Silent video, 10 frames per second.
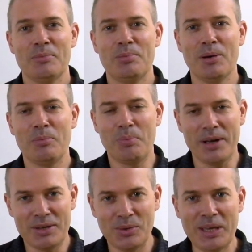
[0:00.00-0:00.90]
but
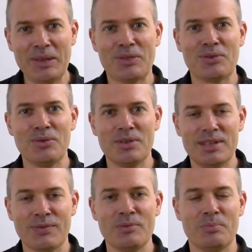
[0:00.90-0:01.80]
by going through the
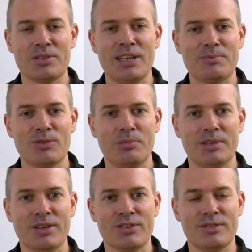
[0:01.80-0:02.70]
different perceptual
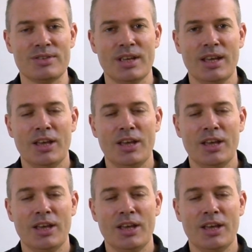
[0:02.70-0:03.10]
positions,